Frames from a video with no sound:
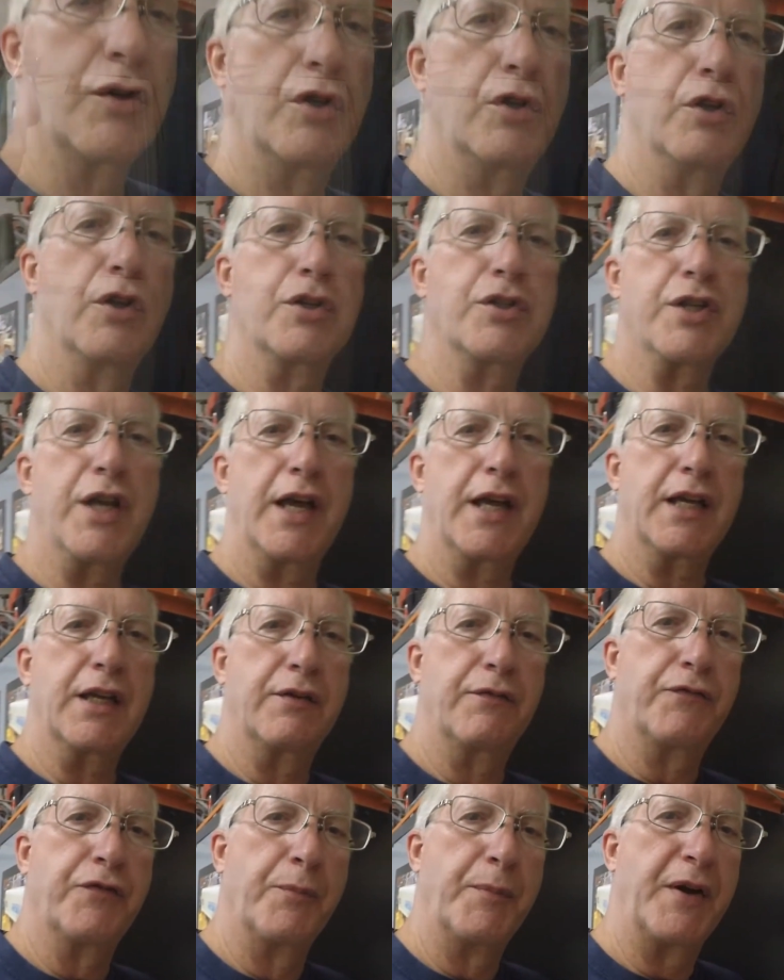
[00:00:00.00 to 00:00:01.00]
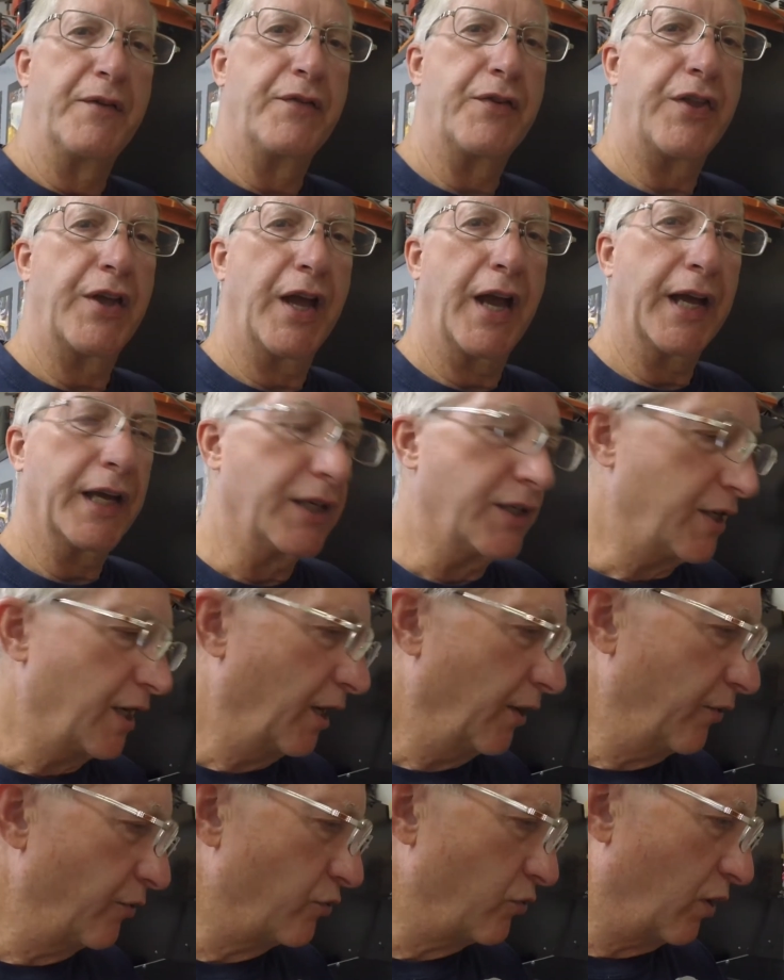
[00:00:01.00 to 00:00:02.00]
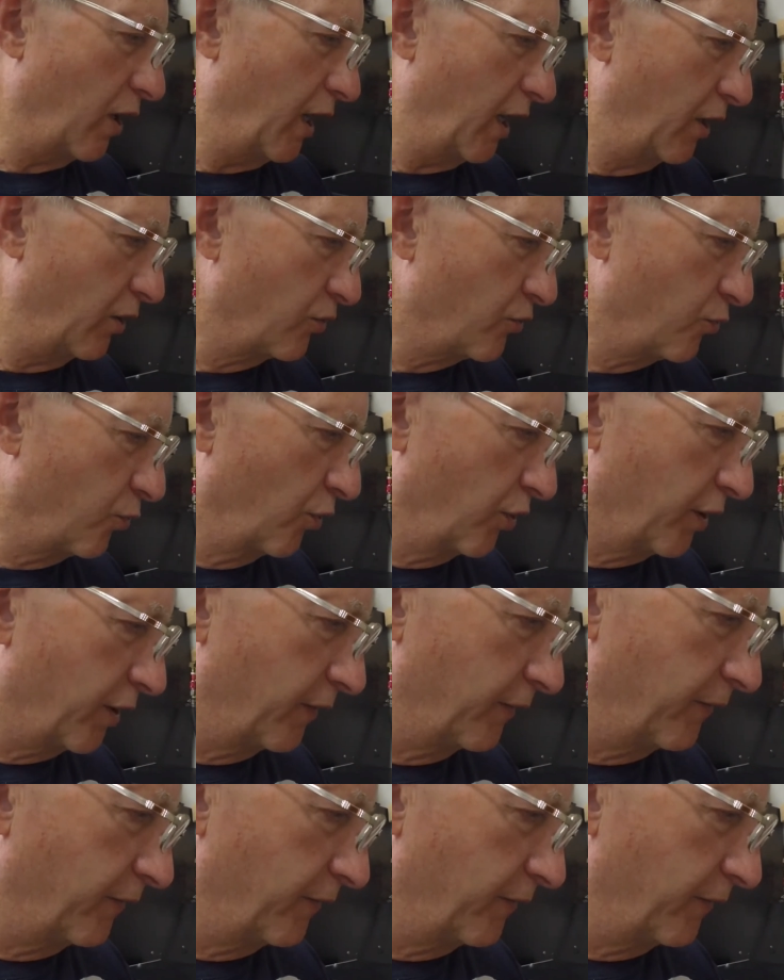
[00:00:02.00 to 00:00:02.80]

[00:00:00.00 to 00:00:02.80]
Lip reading: it looks like from everything I can tell the dryer is working